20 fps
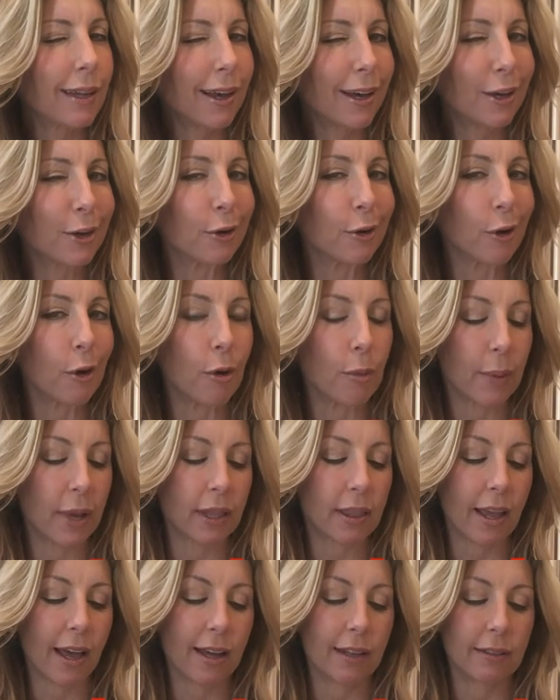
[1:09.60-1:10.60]
I don't know
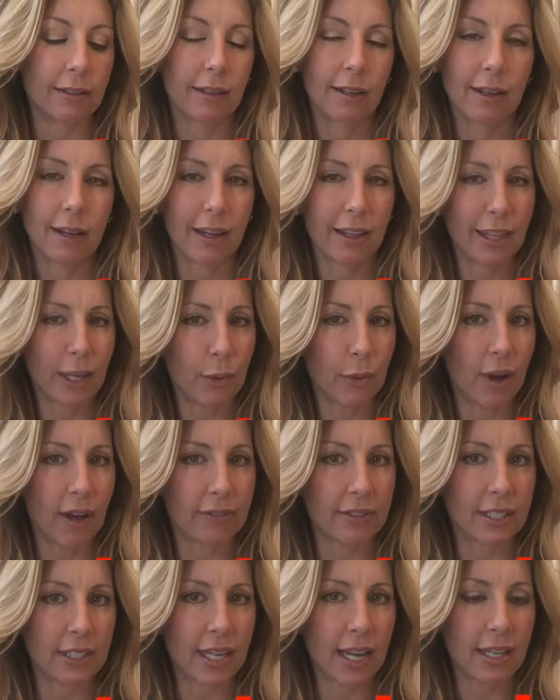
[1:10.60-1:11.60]
about that. I think we'll have
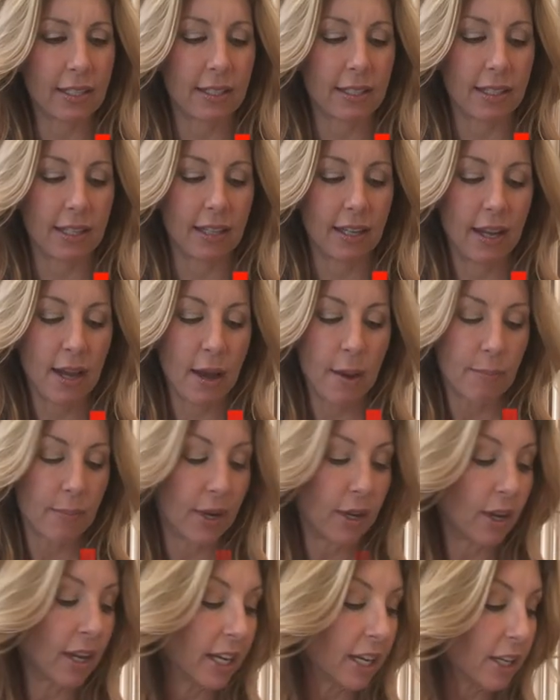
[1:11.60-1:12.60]
to taste it.
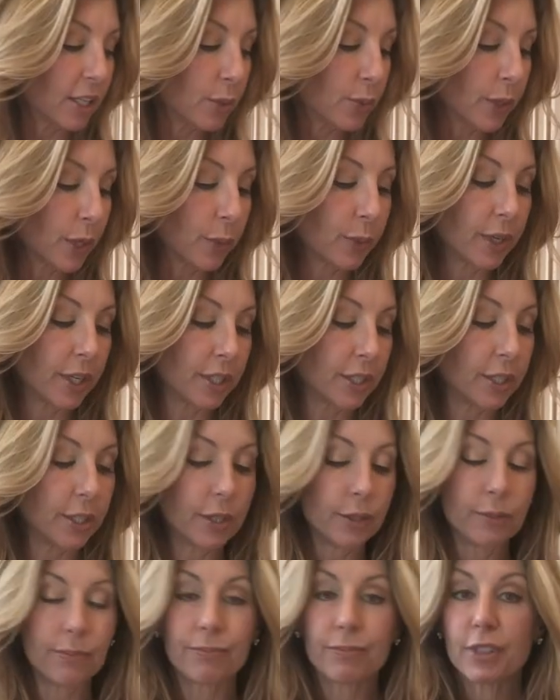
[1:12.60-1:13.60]
But here's what you wanna
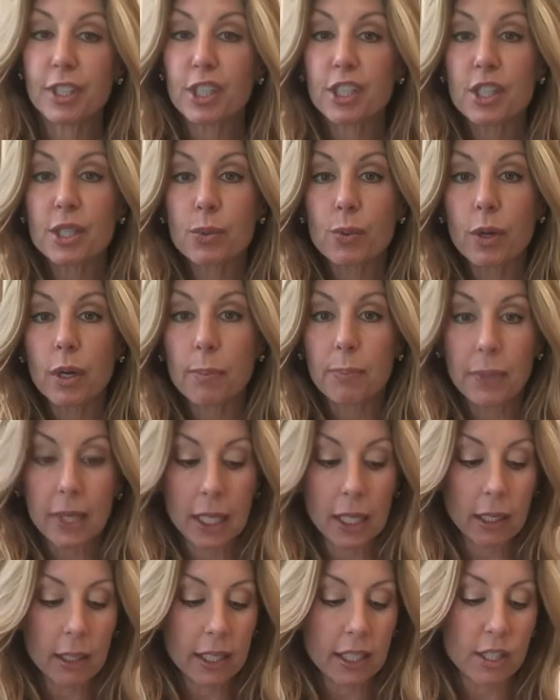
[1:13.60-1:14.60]
do. You just wanna
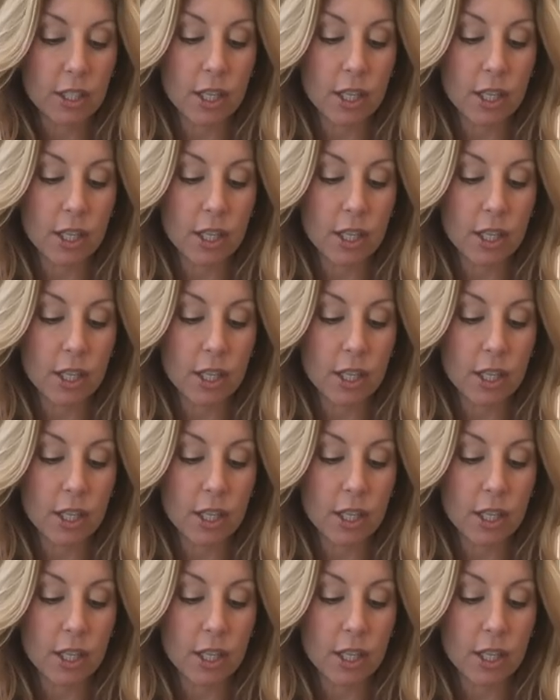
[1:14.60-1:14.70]
peel it.